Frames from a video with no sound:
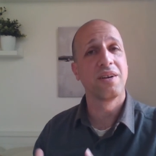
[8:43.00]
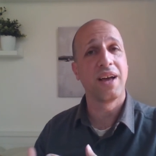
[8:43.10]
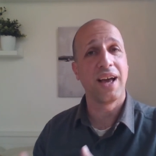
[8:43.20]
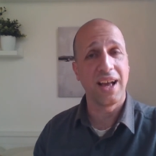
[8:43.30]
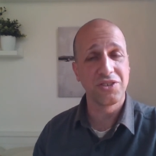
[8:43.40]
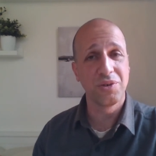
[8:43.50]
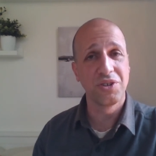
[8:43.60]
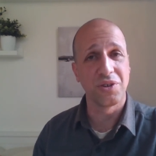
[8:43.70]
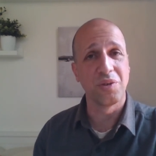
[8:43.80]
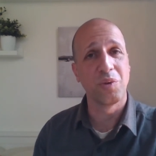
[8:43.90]
as a
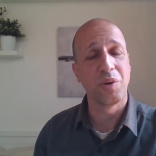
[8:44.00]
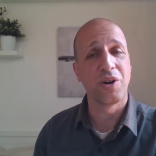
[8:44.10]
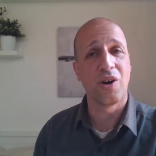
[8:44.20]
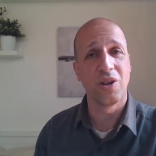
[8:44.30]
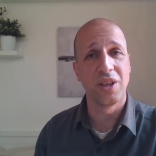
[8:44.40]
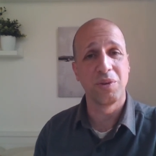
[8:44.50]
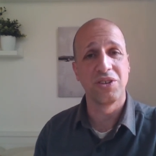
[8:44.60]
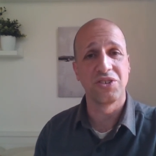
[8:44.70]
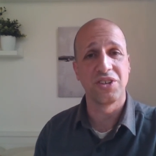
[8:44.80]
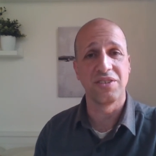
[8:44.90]
result, we were all able
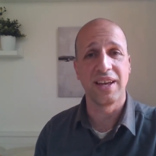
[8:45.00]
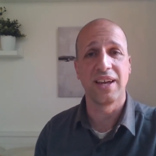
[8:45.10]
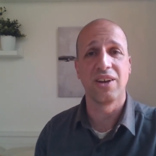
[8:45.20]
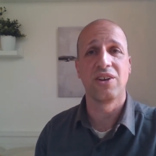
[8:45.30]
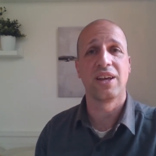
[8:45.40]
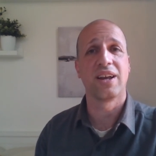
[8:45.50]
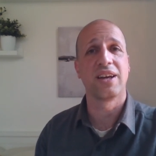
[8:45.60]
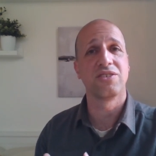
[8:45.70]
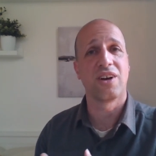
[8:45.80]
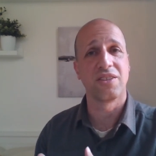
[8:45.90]
to sit down, and
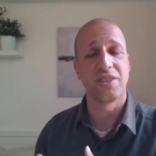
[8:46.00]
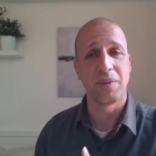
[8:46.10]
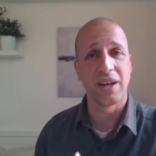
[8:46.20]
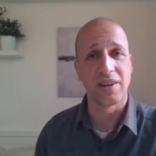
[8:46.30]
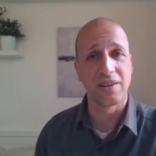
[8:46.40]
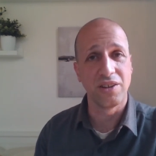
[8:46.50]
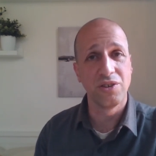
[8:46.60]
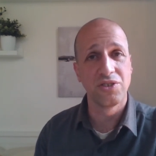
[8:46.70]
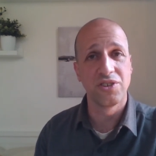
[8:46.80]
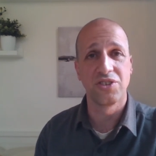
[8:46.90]
I taught them how to
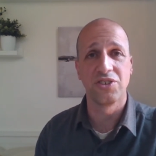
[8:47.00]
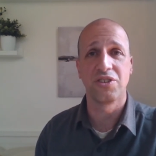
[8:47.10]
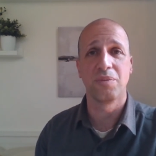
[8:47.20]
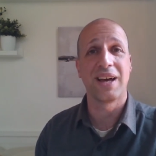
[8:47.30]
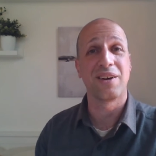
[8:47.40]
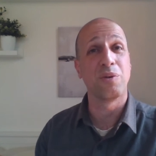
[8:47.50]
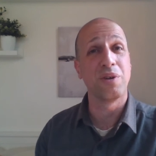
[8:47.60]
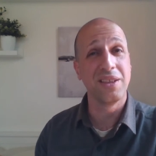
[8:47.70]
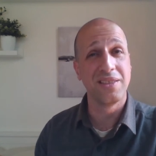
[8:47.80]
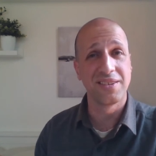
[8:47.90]
use the system, how to
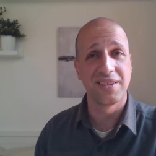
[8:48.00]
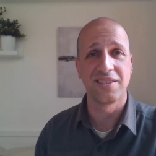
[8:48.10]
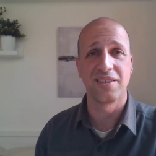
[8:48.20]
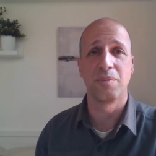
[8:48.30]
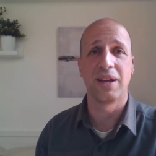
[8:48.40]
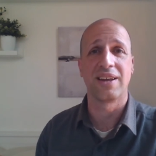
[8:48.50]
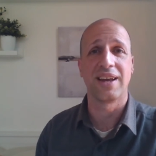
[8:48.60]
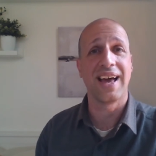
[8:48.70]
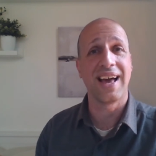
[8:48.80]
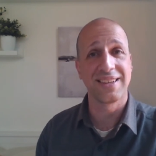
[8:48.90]
read the system, how to
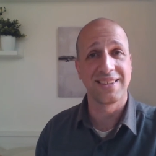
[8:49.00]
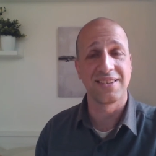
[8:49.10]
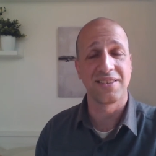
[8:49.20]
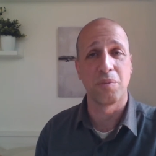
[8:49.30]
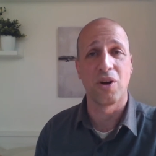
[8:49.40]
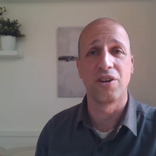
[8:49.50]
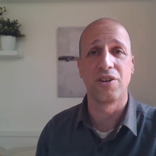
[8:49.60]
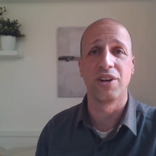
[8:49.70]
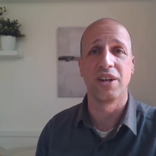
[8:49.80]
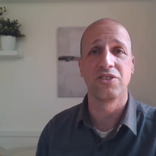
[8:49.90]
access the
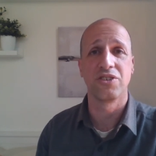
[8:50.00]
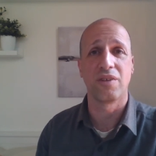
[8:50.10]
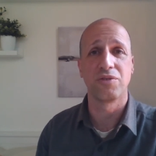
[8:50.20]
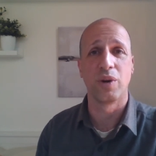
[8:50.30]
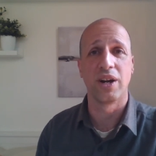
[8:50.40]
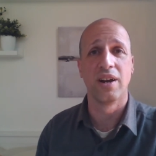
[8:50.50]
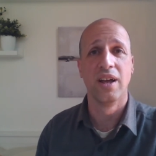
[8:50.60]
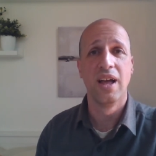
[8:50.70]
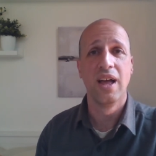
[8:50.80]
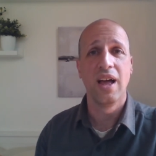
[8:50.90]
monitoring software.
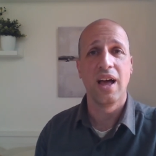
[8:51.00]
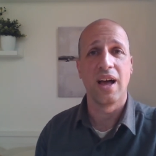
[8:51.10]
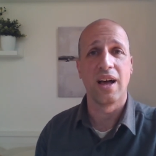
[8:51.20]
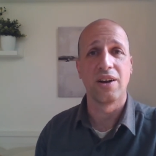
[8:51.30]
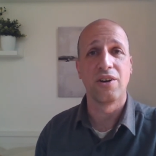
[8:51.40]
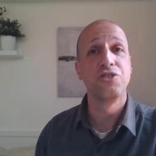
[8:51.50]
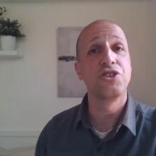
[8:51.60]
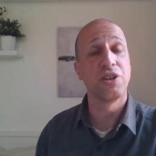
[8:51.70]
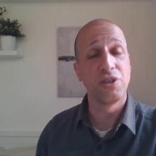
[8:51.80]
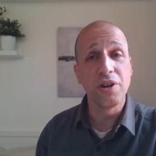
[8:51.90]
Uh, her
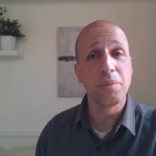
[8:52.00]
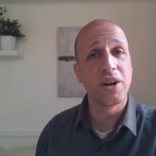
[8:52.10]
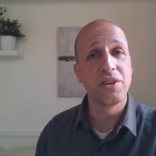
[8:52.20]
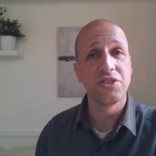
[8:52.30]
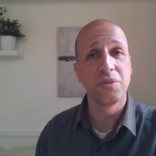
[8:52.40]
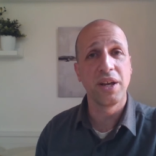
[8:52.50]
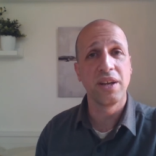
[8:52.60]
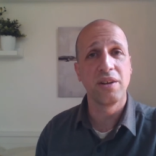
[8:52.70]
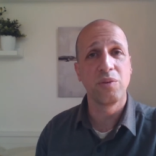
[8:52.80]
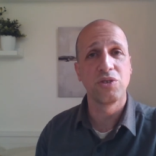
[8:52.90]
children
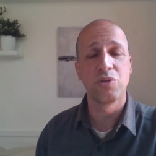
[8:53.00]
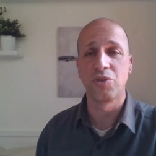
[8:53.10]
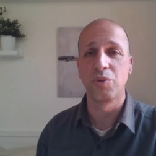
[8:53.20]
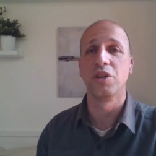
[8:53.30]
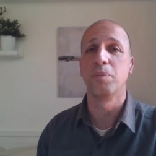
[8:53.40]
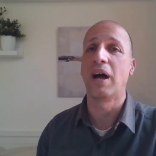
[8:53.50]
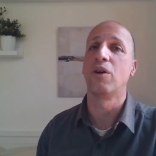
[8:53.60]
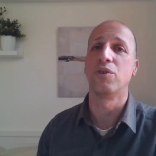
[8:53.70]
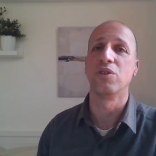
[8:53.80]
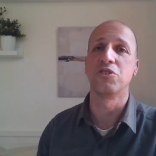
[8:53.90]
participated, which was a really
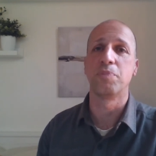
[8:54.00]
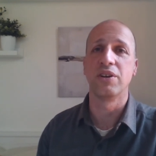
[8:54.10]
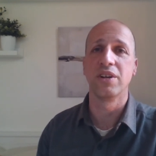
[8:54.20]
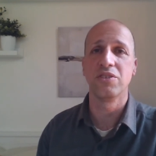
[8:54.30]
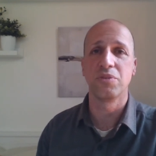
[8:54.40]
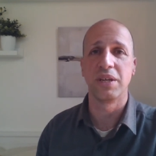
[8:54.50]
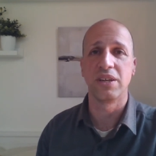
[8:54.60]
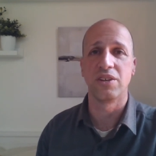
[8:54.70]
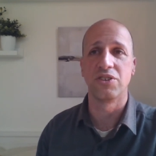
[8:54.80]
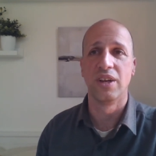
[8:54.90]
powerful experience
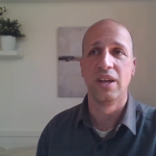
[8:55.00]
because